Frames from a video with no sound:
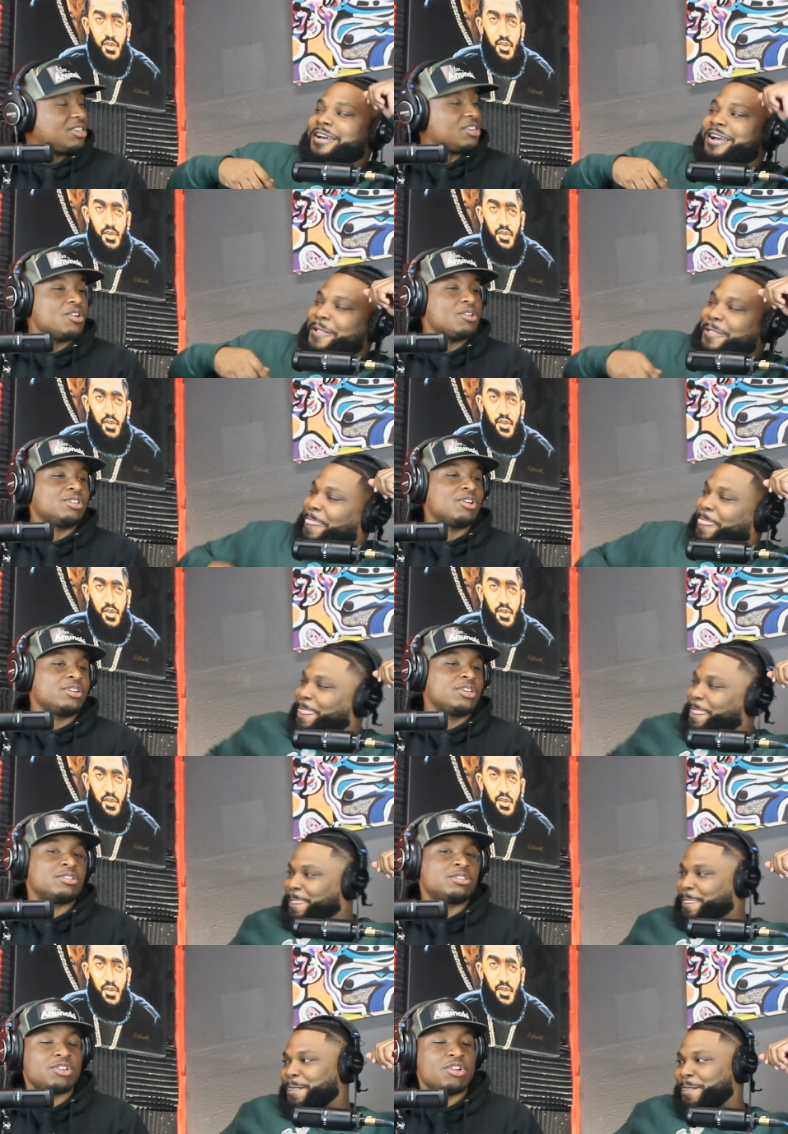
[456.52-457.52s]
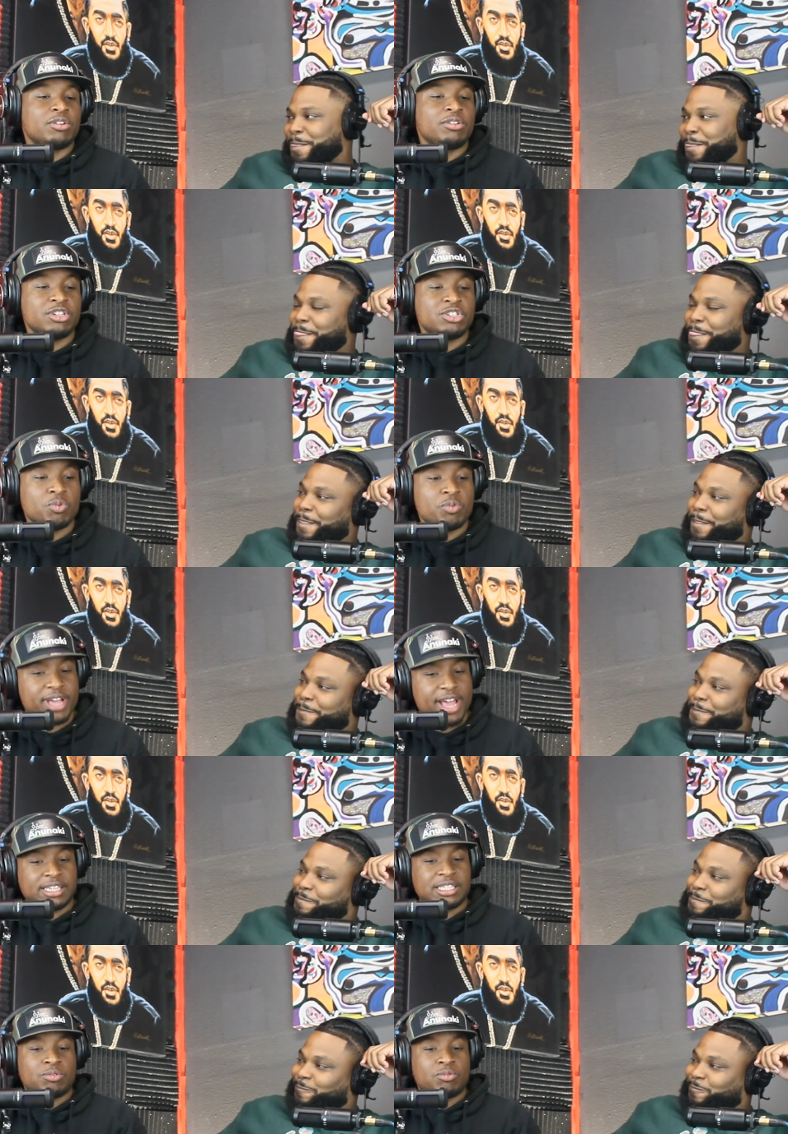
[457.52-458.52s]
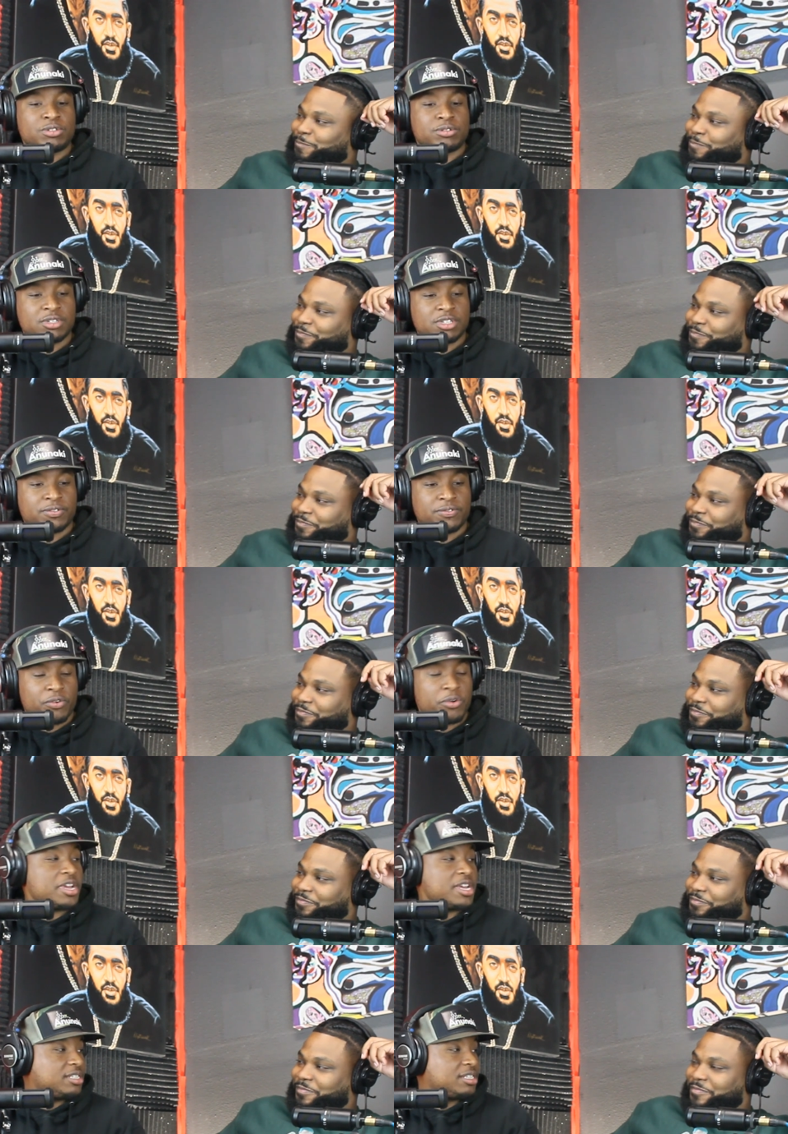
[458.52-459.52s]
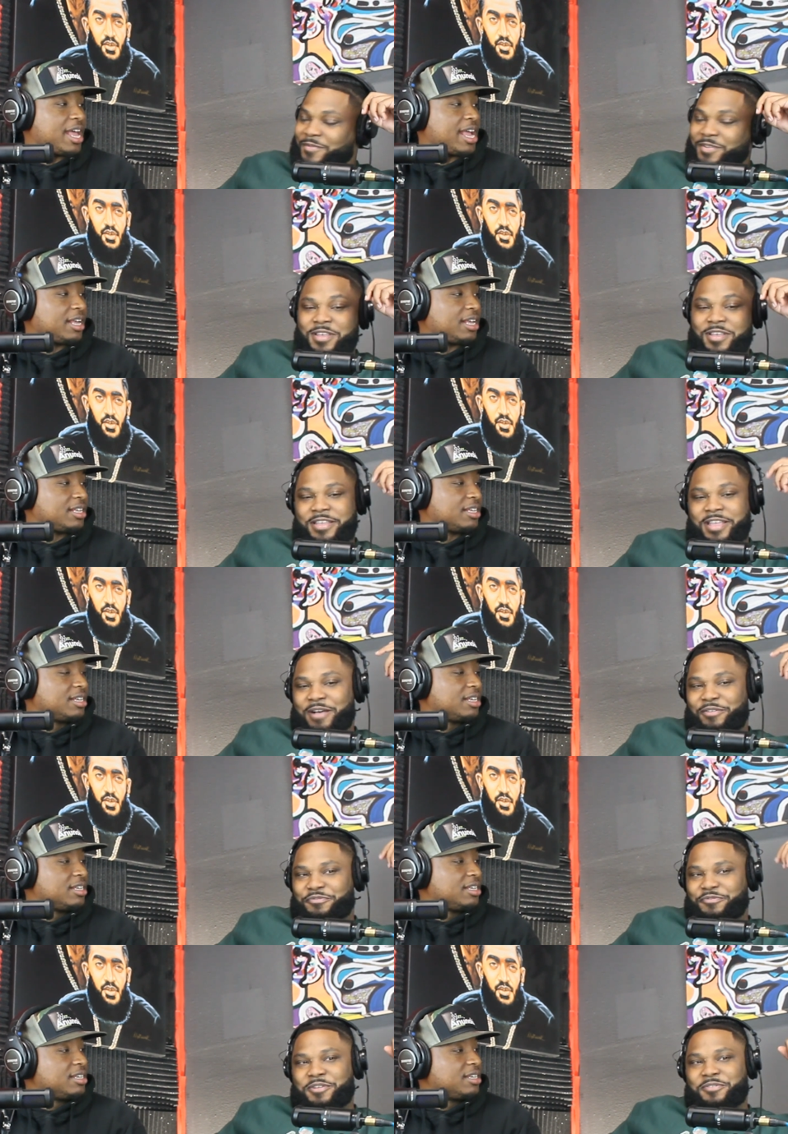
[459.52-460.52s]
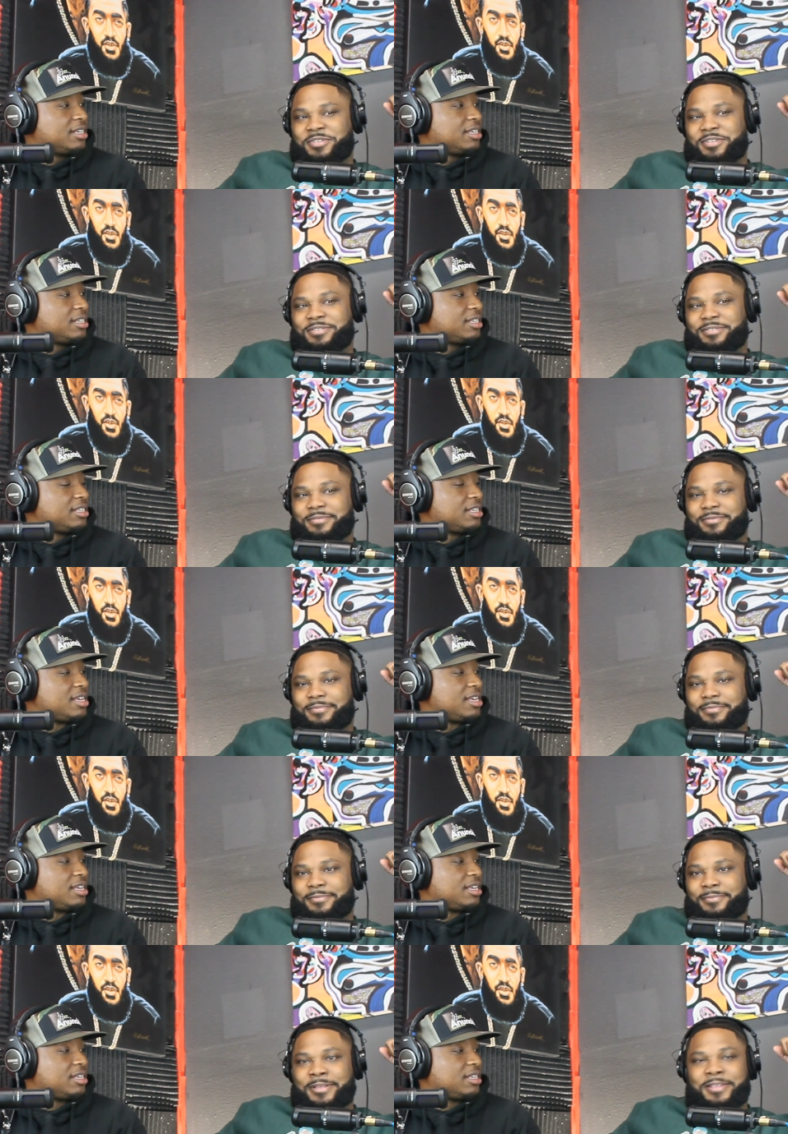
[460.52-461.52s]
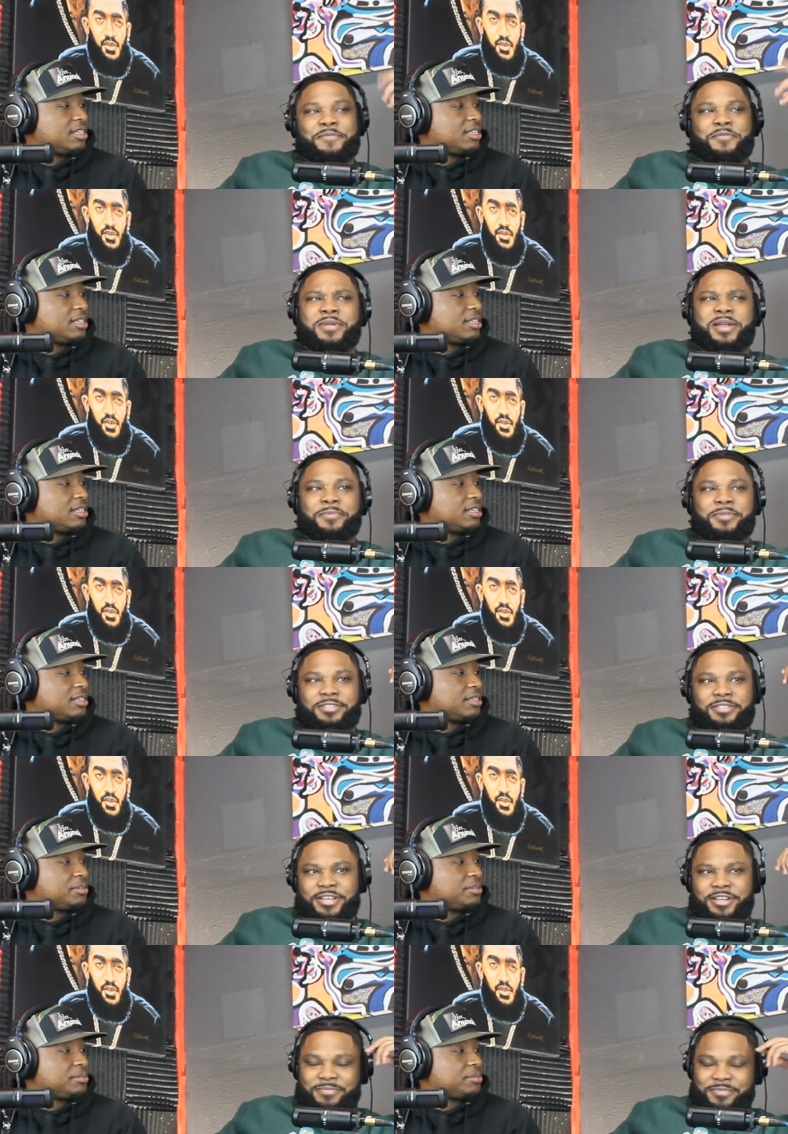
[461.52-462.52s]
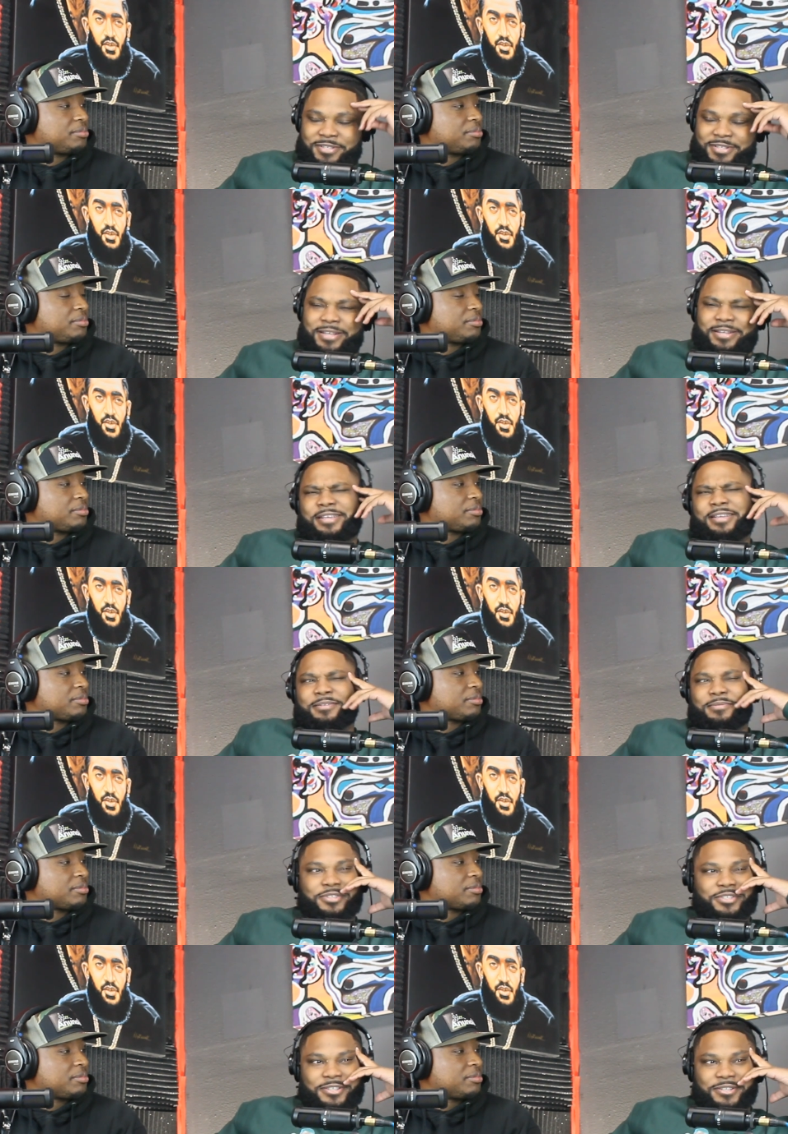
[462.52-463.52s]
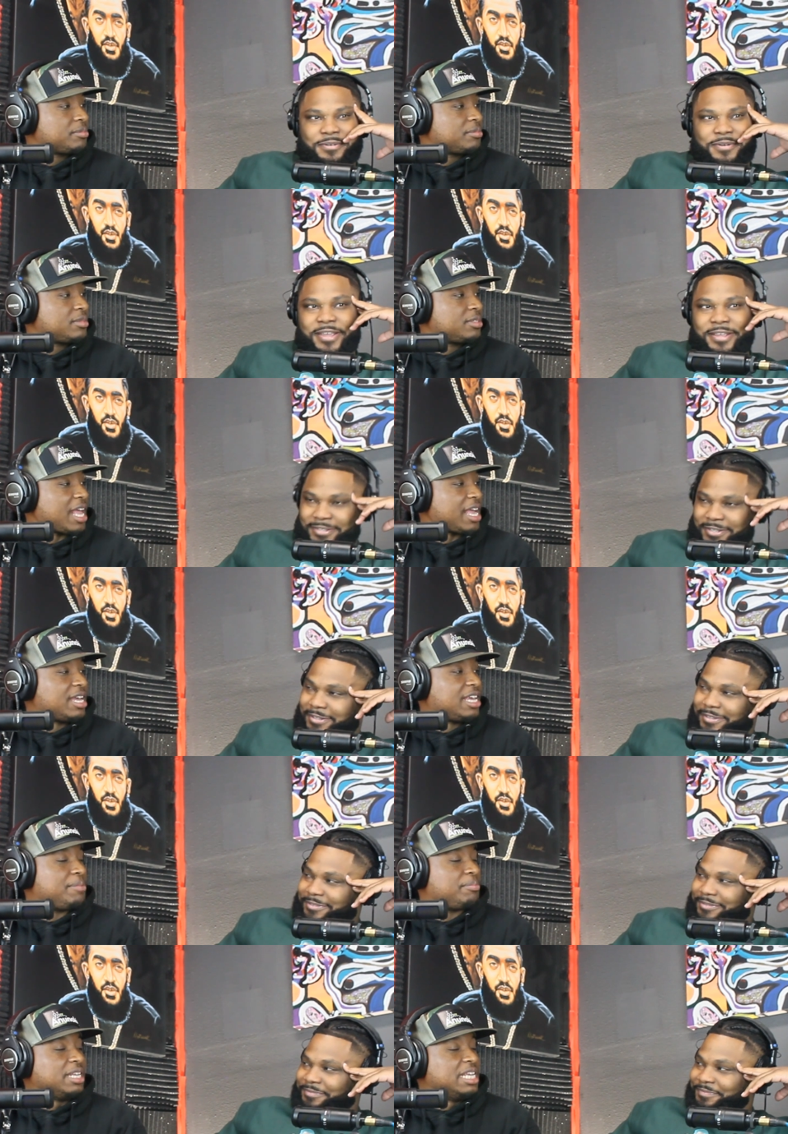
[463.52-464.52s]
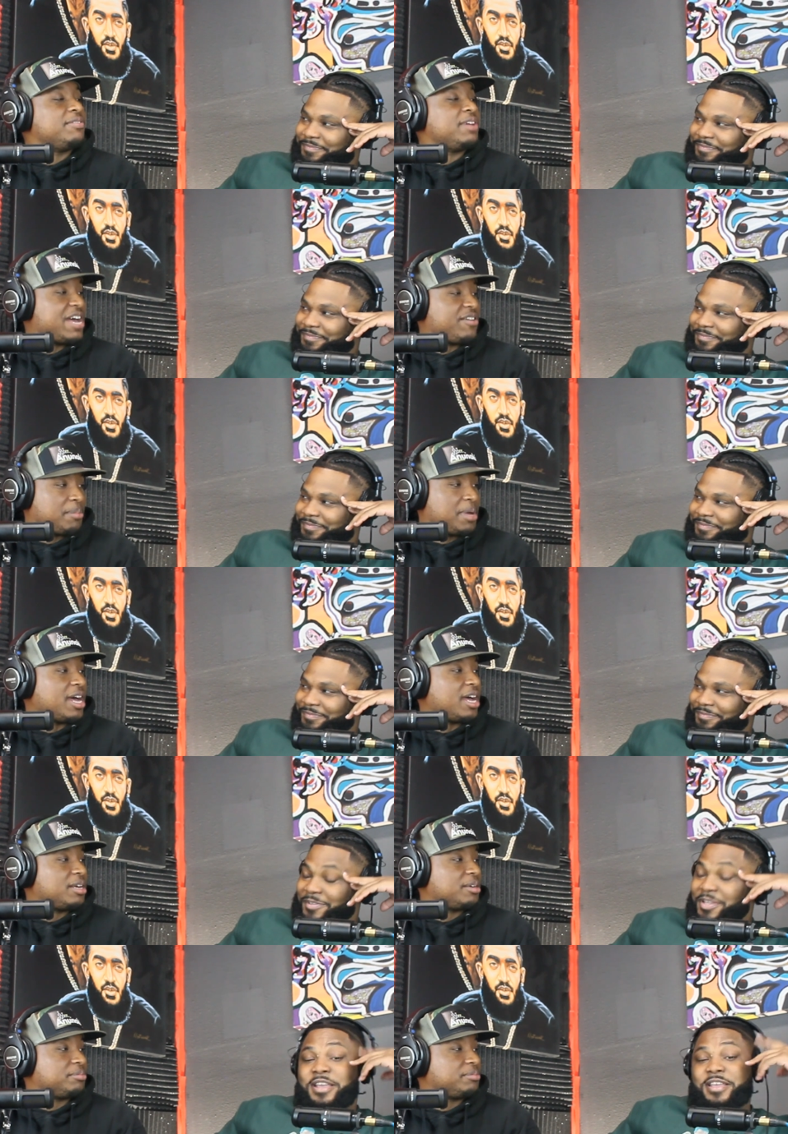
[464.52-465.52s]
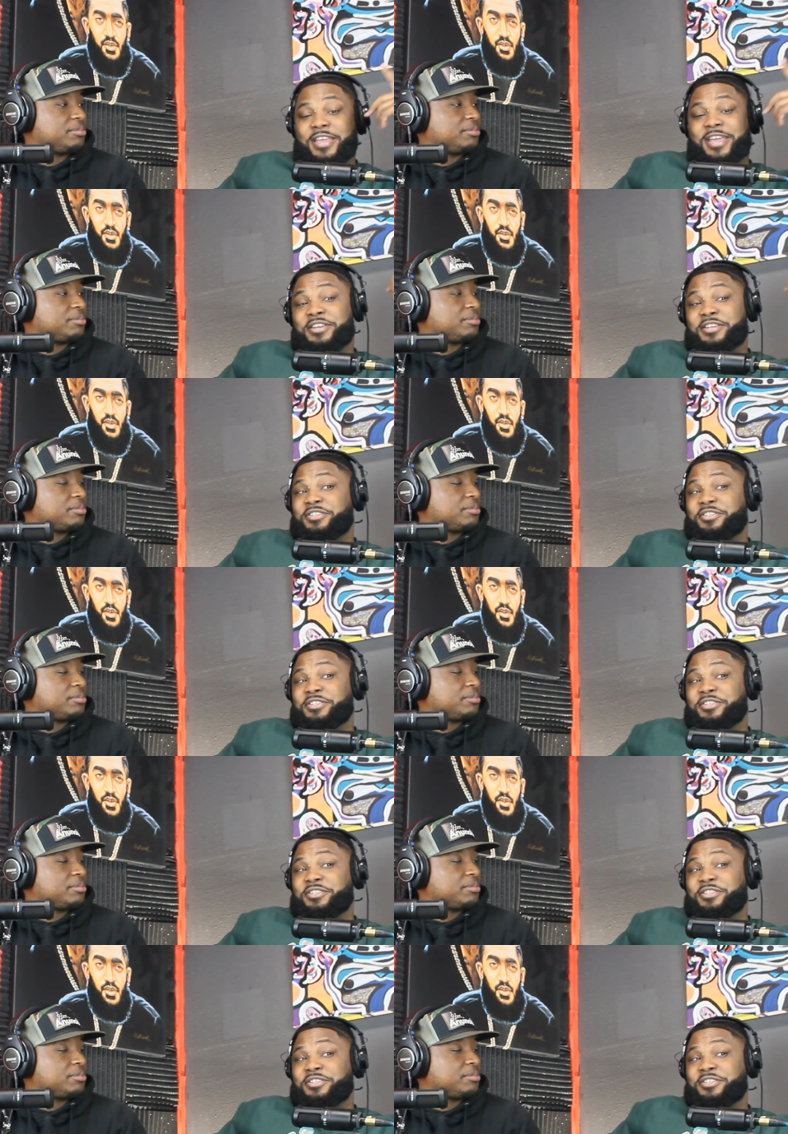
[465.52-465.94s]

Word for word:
Speaker 1: Like, so your
Speaker 2: so your so your initial reaction was just freeze, like
Speaker 1: yeah, I was frozen. Yeah, and even when I went to see her, I was just like, damn, this shit crazy. Like I can't believe I have a mom. Yeah, and then